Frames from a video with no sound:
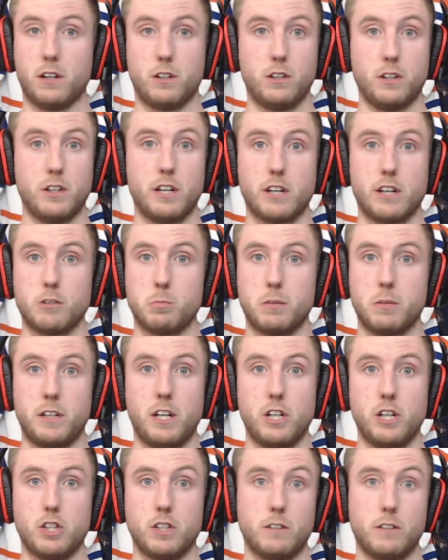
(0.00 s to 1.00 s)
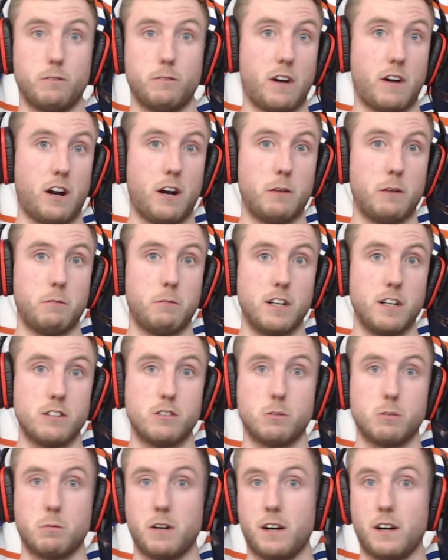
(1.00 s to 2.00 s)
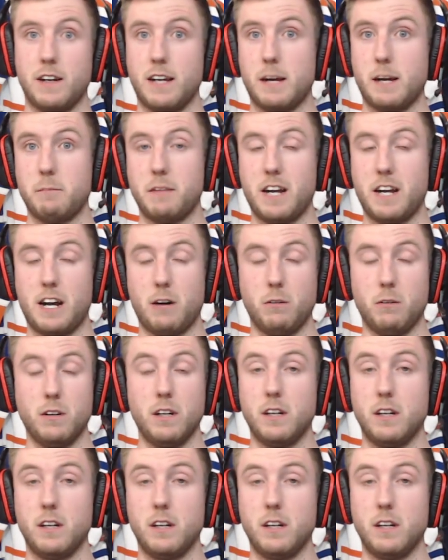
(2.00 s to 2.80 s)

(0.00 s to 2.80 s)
good explanation of where I was to where I am now,